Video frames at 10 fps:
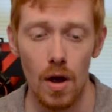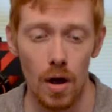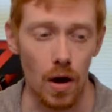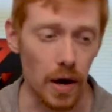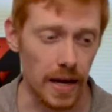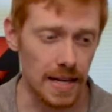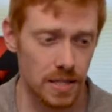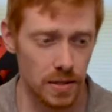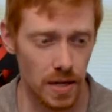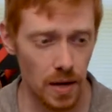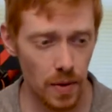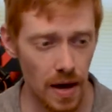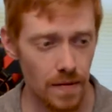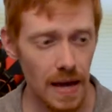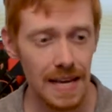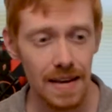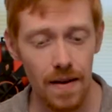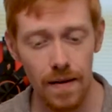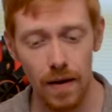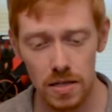Alright guys, so today we have a
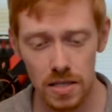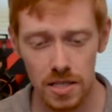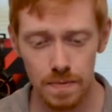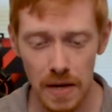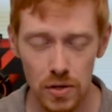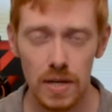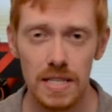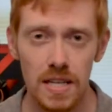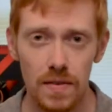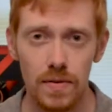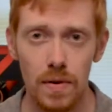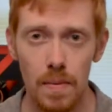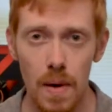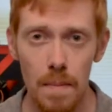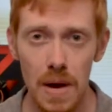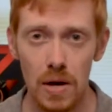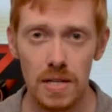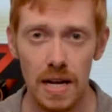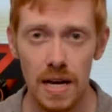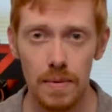special headset from
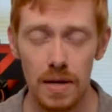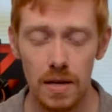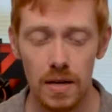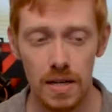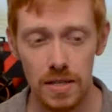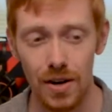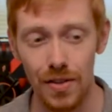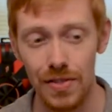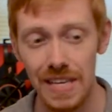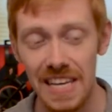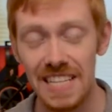Beyerdynamic. It's called the